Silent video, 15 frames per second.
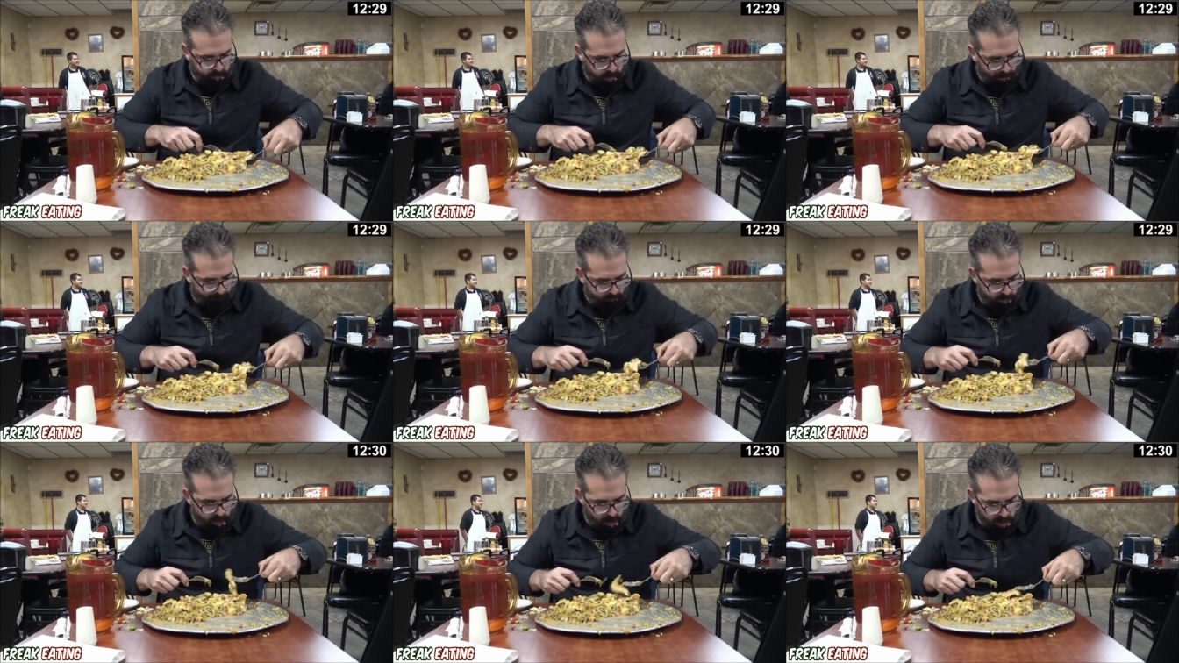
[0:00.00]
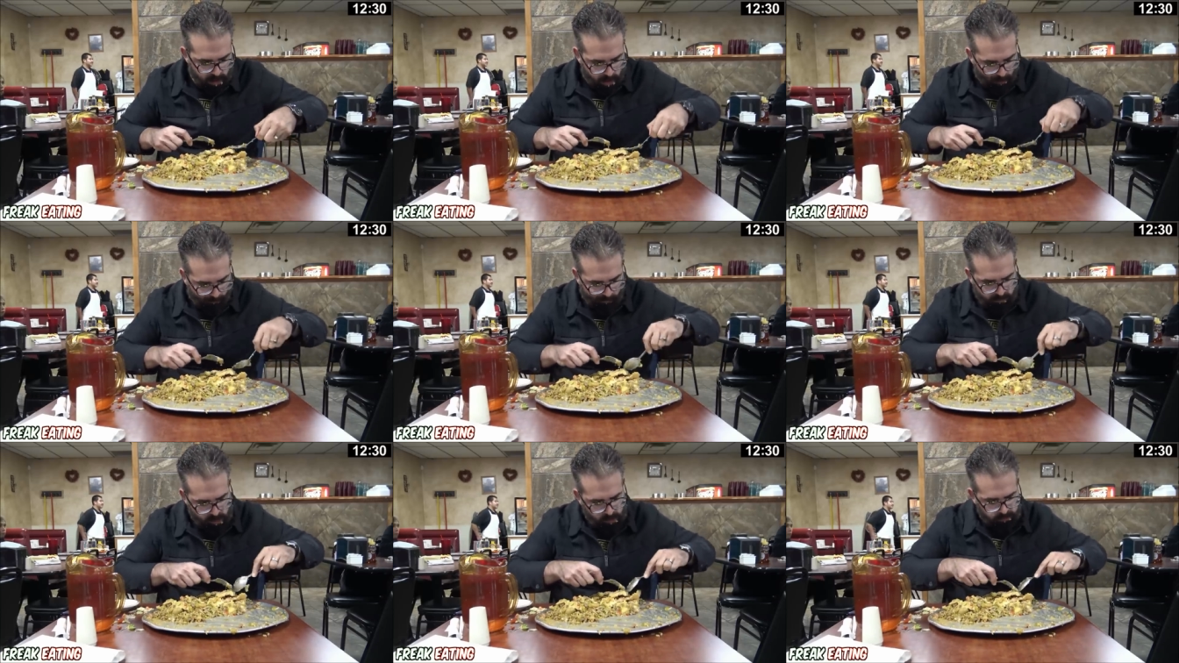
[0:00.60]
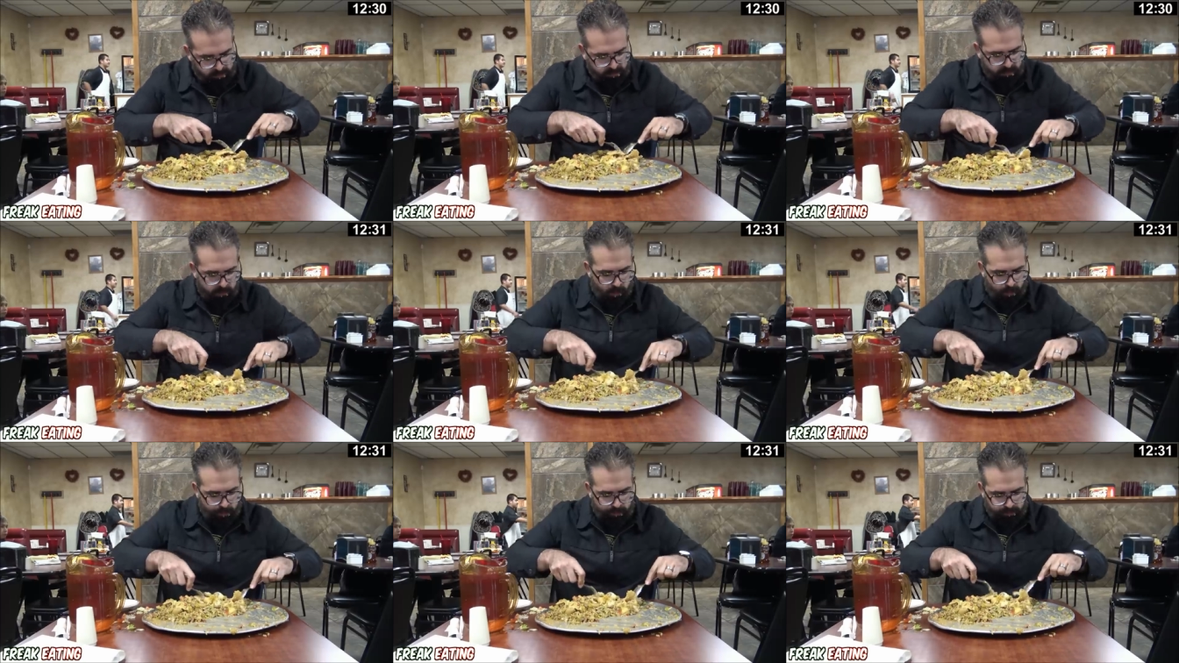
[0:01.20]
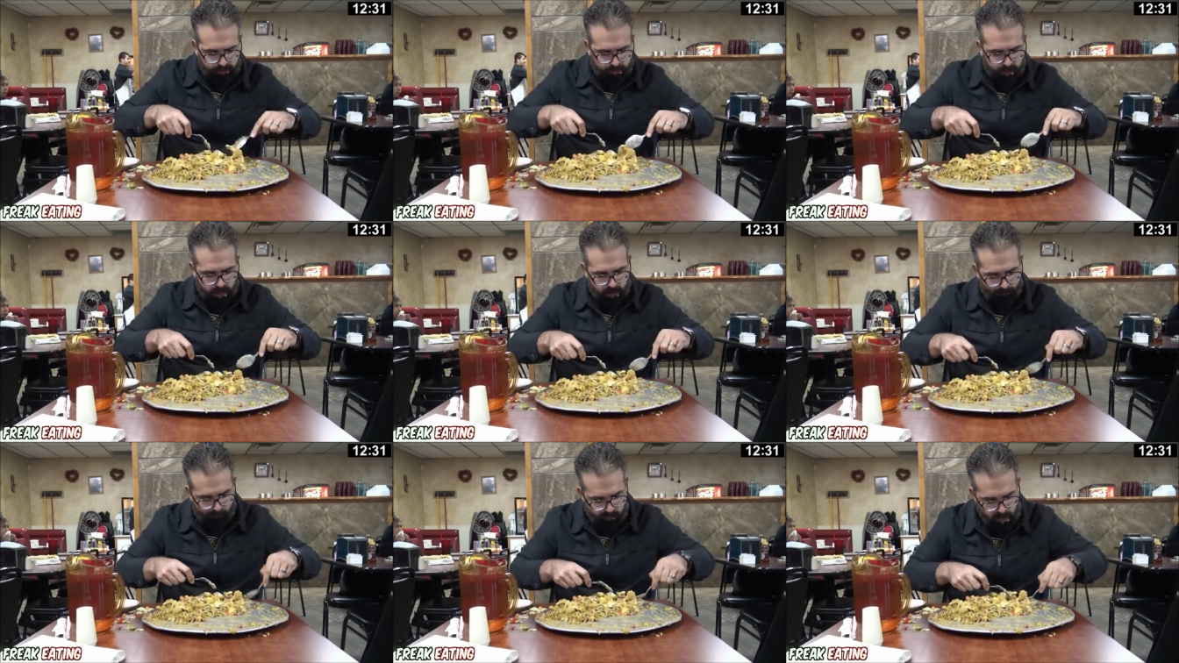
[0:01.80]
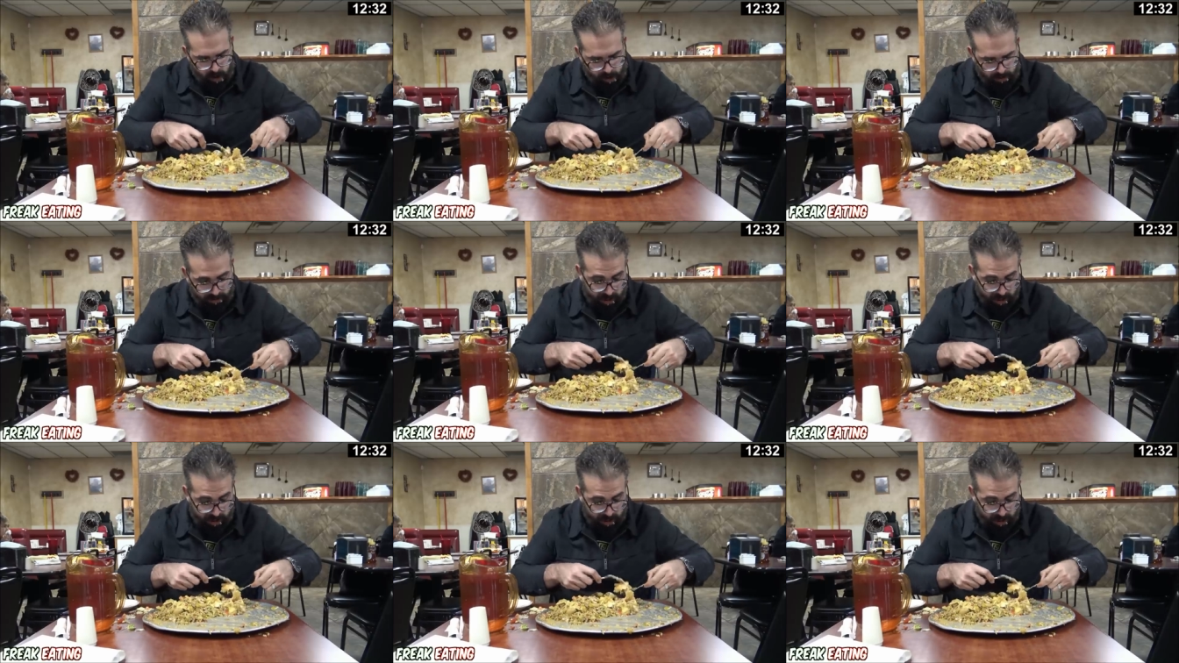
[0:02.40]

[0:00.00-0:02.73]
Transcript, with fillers: We do our best to weigh it, but it's hard.